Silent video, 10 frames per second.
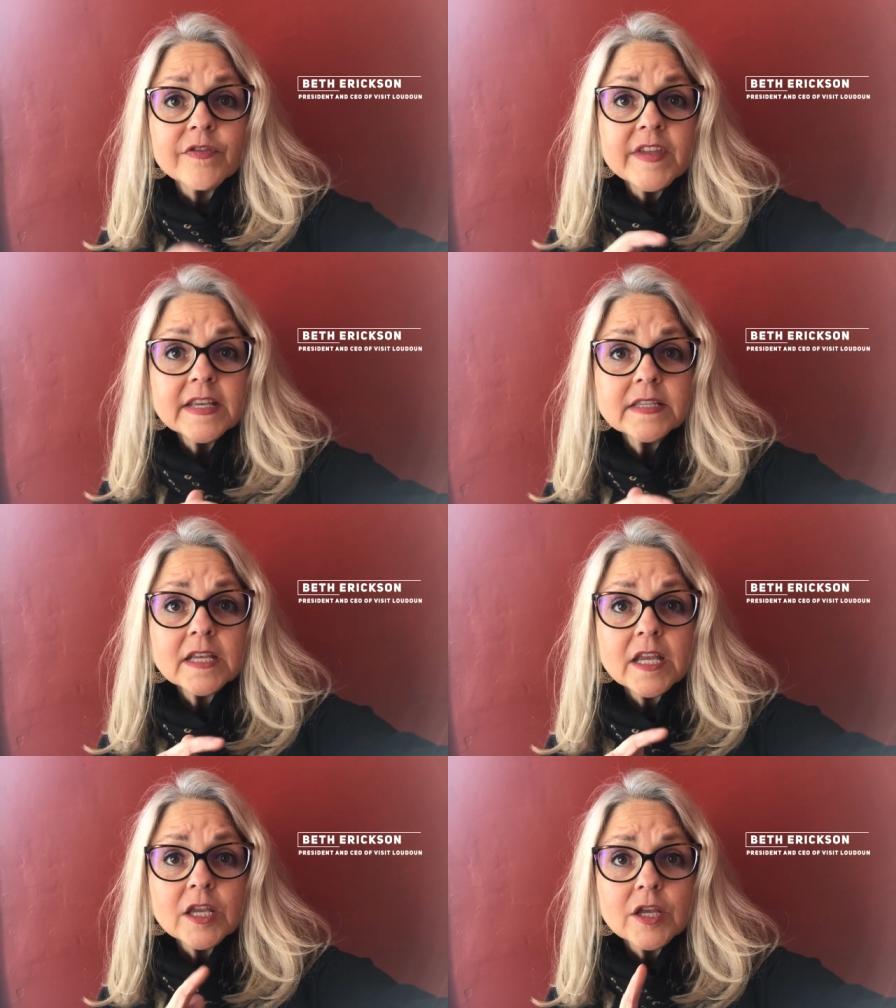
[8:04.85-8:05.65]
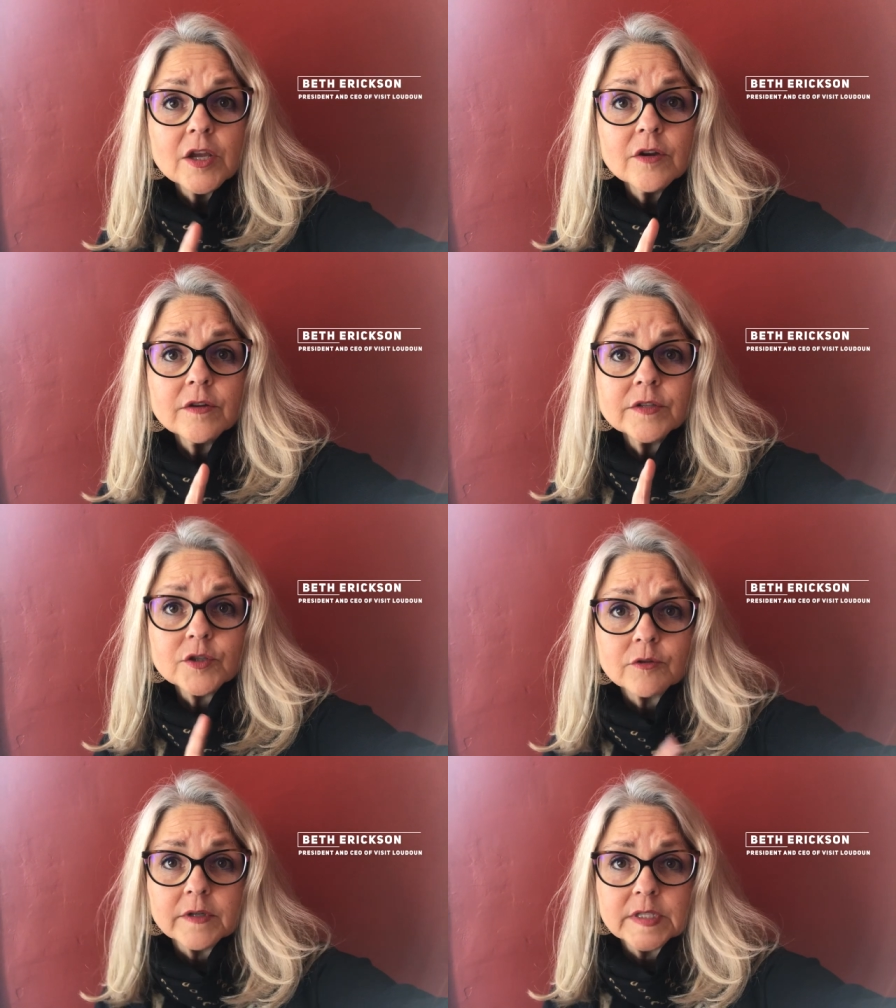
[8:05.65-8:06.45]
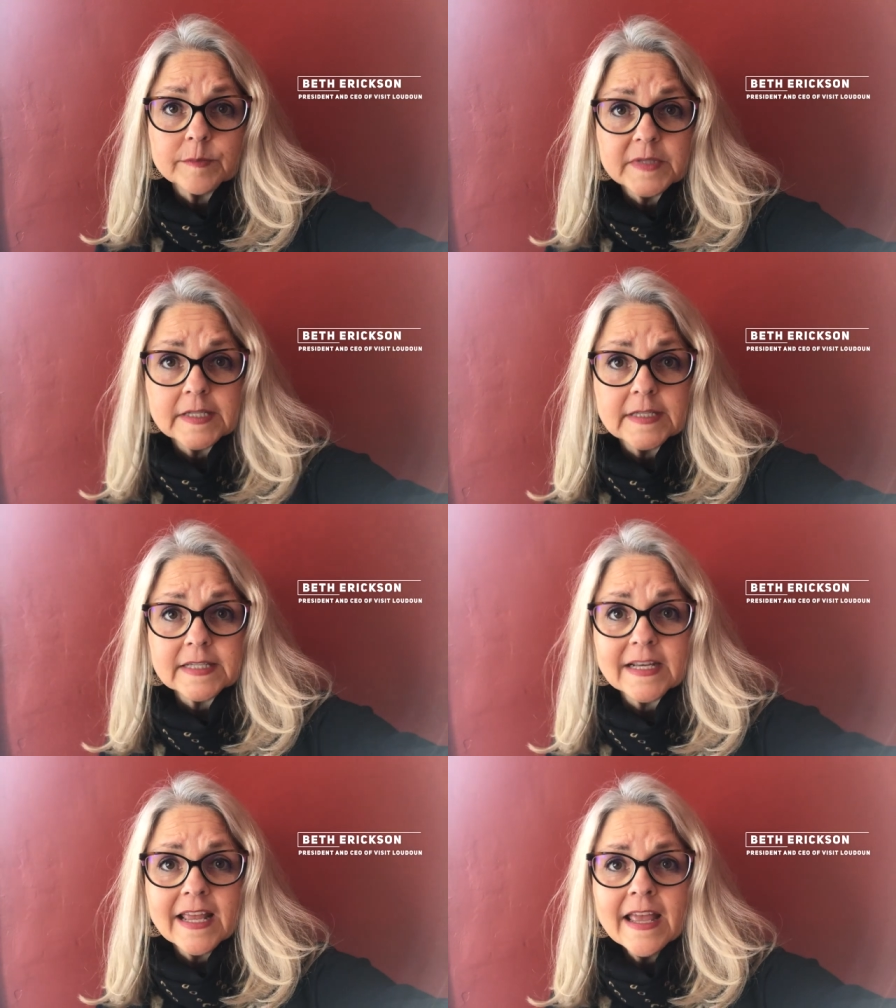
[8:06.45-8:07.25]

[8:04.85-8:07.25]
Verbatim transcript: this year's tourism season.